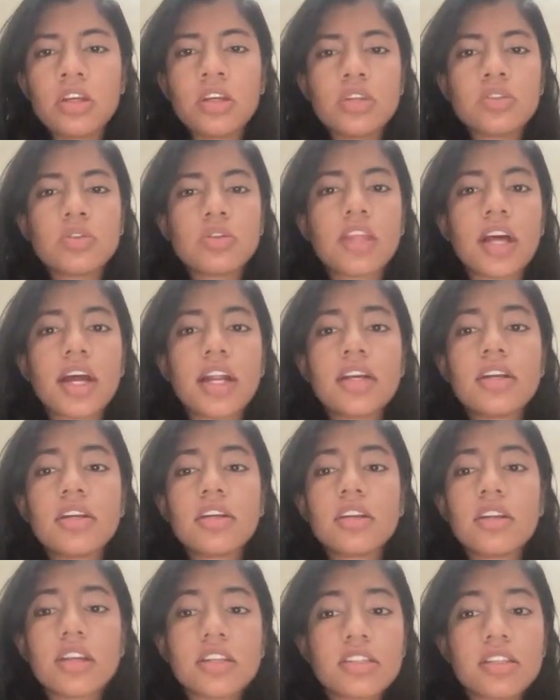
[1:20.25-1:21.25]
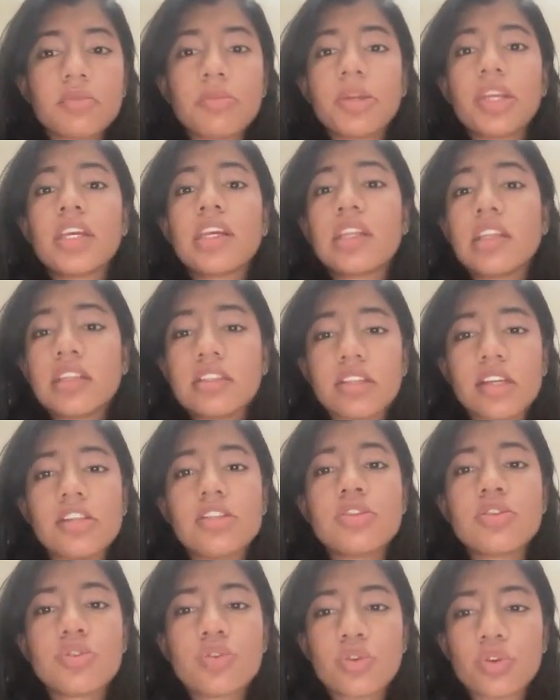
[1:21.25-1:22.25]
So that doesn't make any
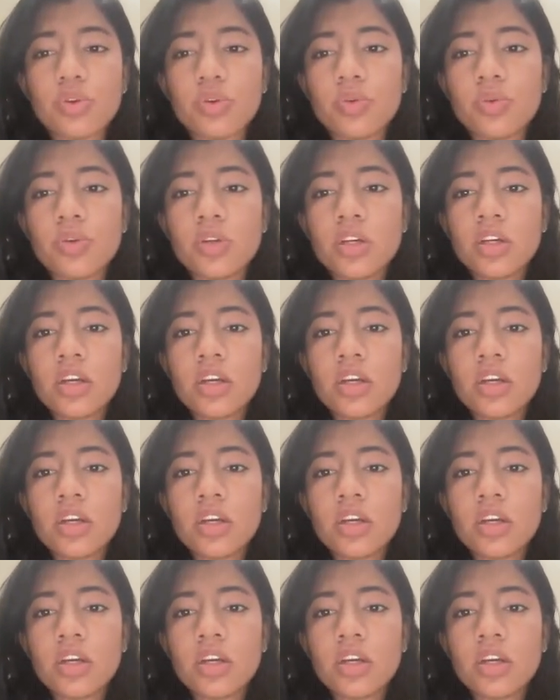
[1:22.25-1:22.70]
sense to you.